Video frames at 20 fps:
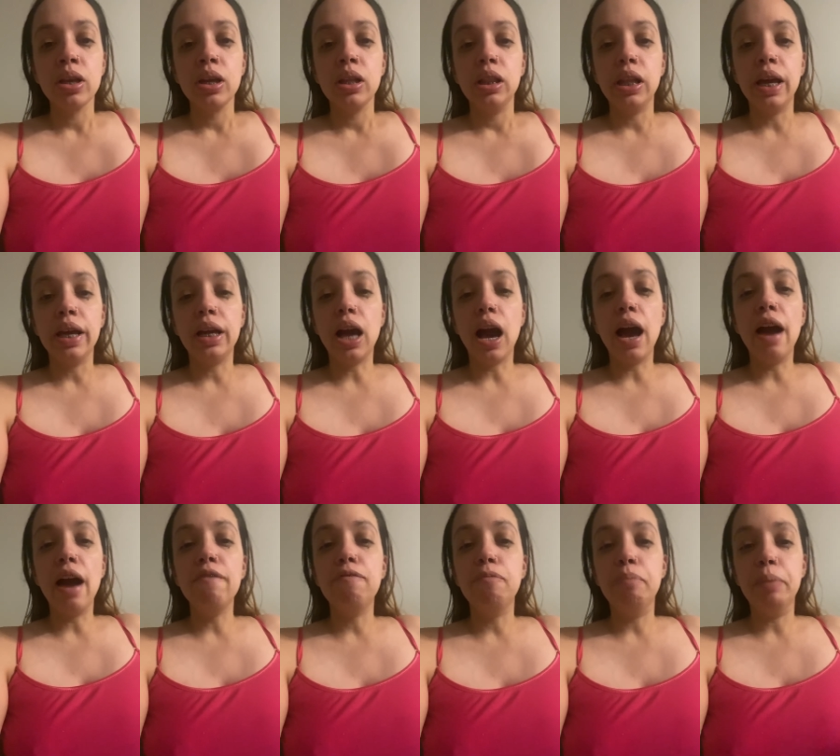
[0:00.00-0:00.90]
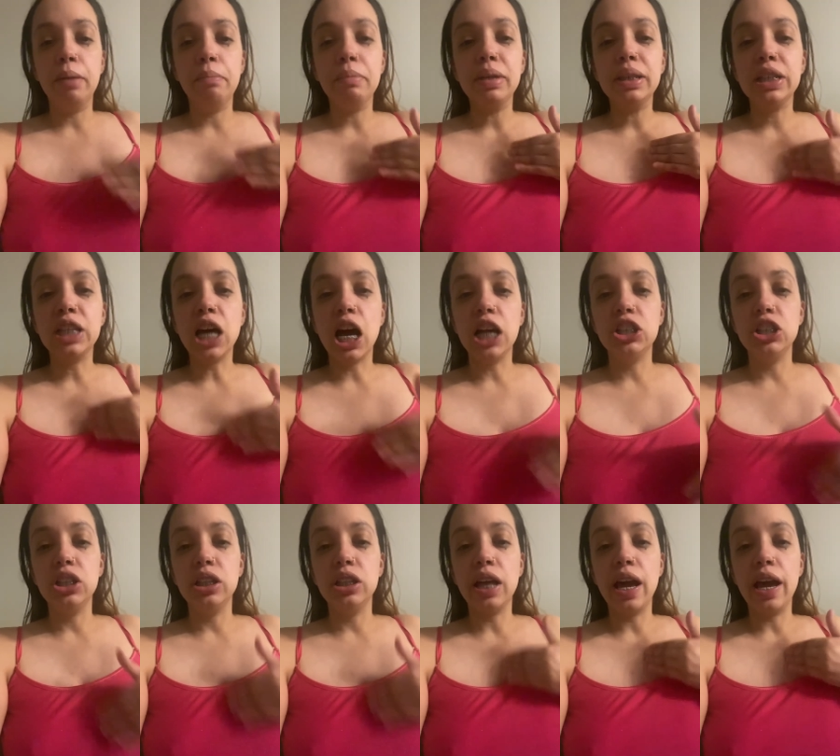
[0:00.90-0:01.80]
Like, I've been
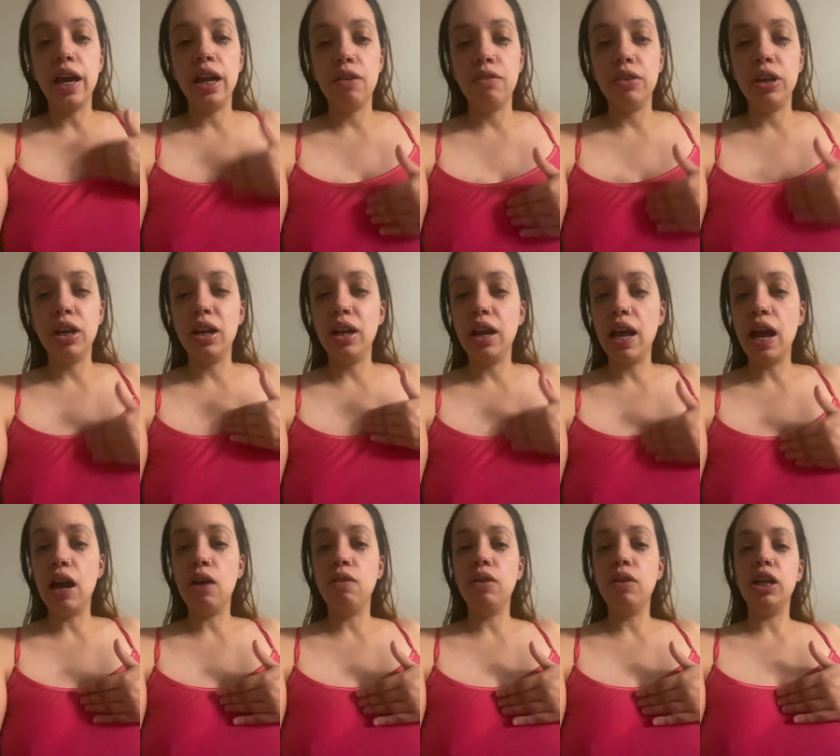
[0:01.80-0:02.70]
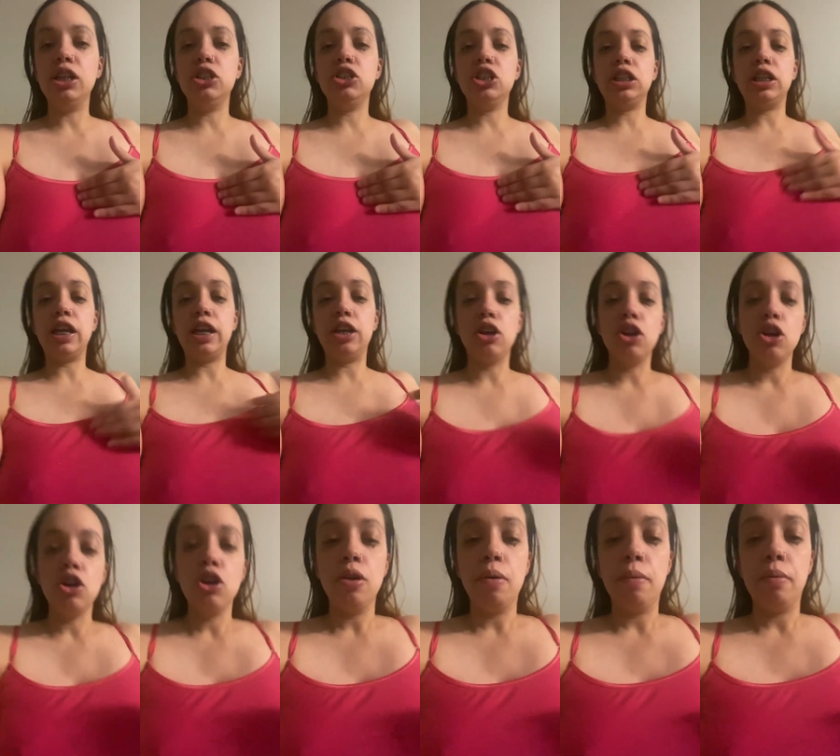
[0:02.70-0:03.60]
massaging that area now and just like,
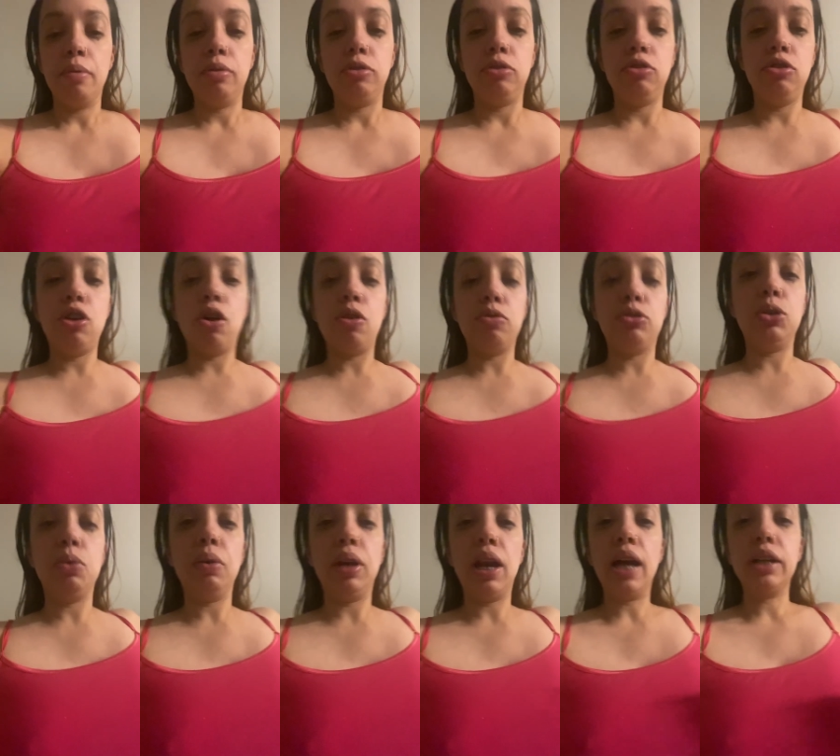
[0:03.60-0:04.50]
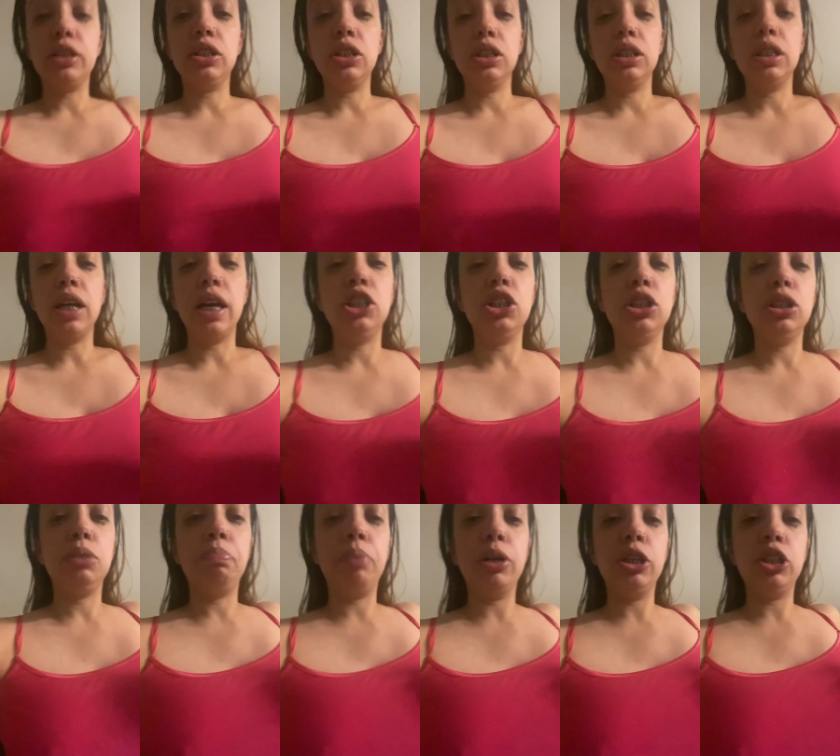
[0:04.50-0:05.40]
you know, doing exercise,
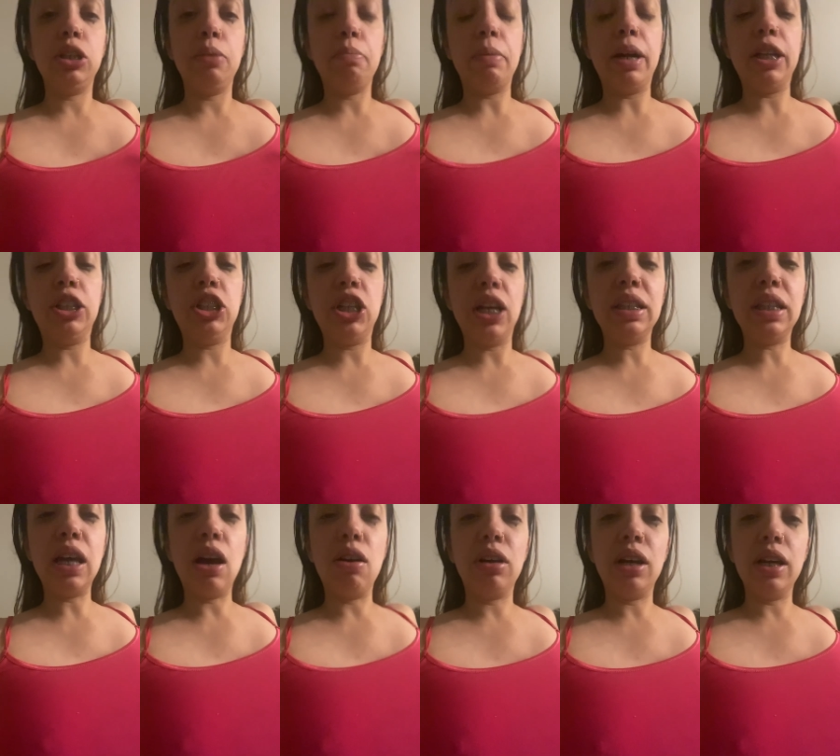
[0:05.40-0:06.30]
just pushing my chest out.